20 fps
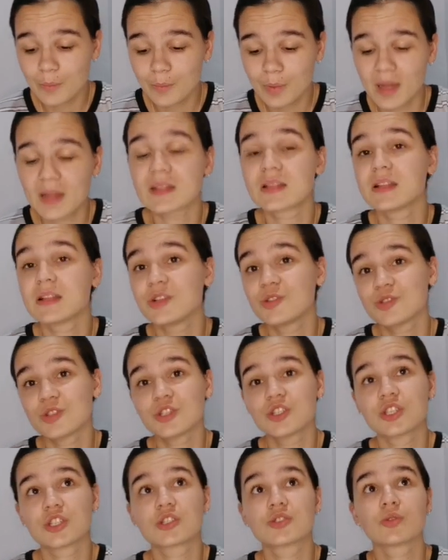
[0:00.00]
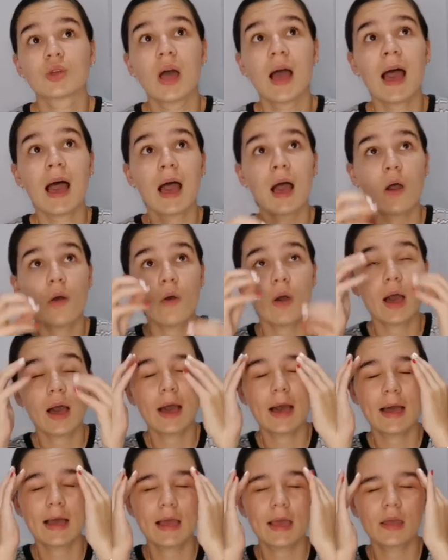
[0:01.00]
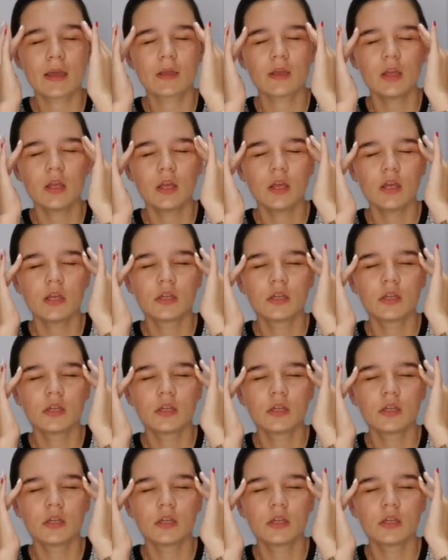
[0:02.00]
But these are just how I